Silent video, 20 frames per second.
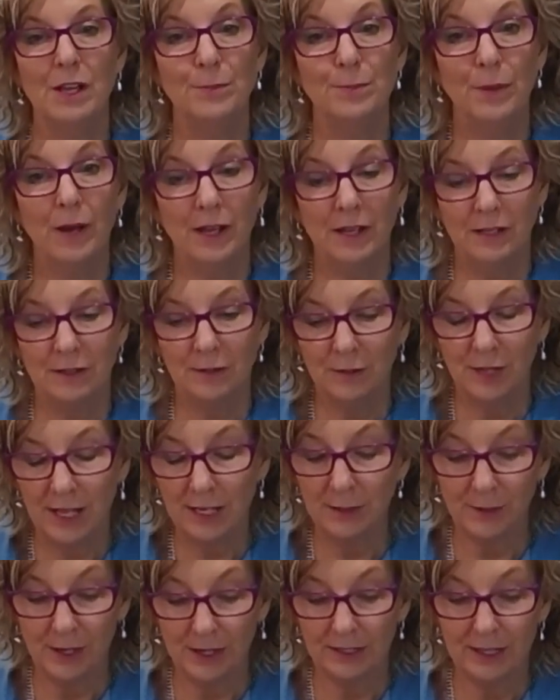But
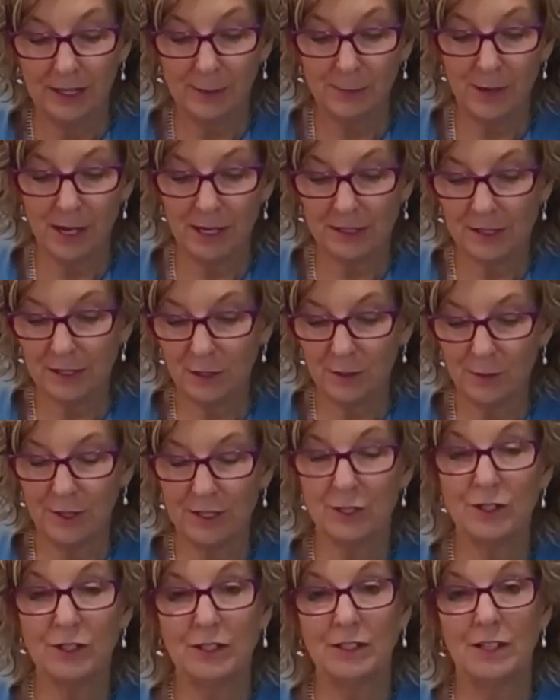anyway, getting back to the
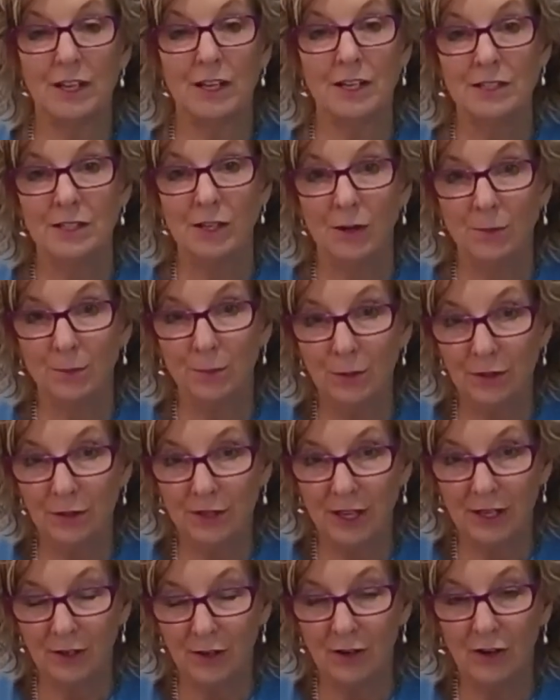question, so I put
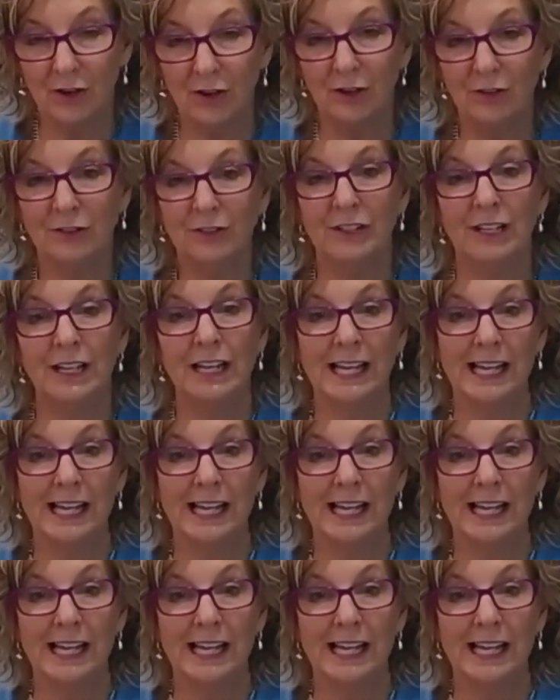that on.